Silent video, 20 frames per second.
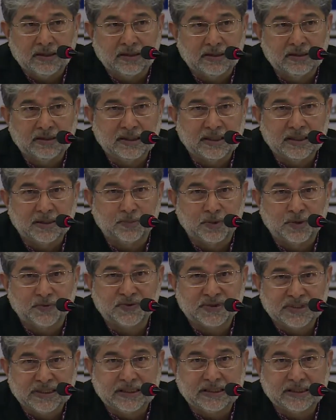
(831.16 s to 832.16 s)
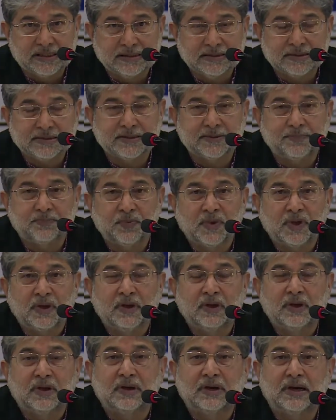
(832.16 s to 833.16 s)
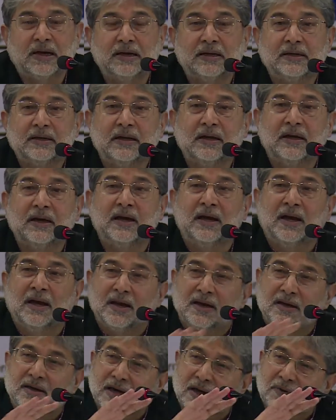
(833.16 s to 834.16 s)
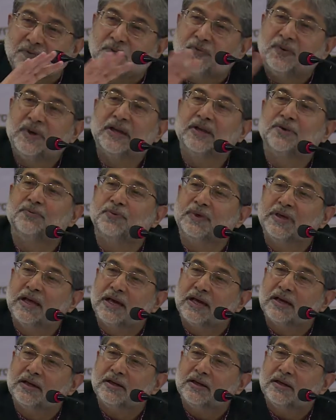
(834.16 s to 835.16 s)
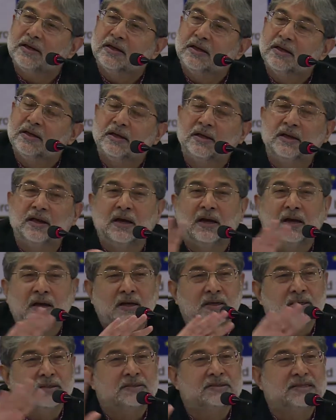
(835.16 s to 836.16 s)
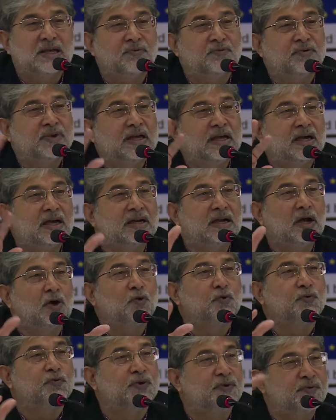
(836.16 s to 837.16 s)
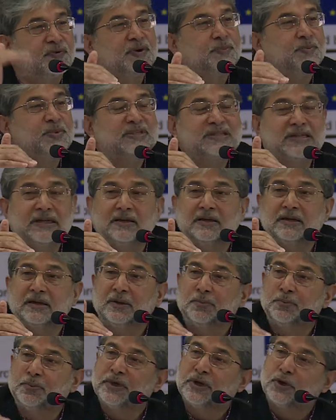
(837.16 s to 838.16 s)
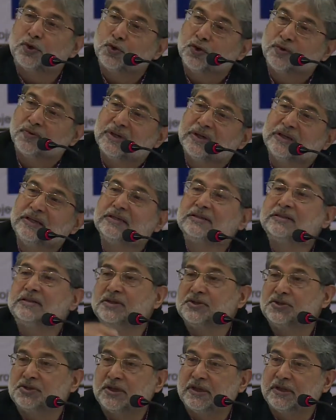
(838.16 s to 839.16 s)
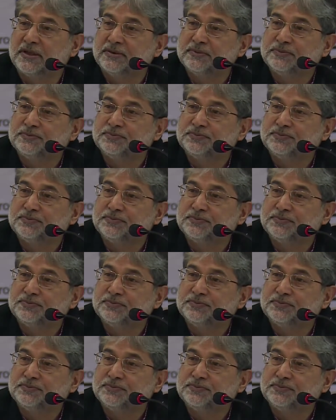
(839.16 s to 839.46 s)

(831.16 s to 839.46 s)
realm of cereals, right? Roughly we are somewhere around 50% compared to even East Asia,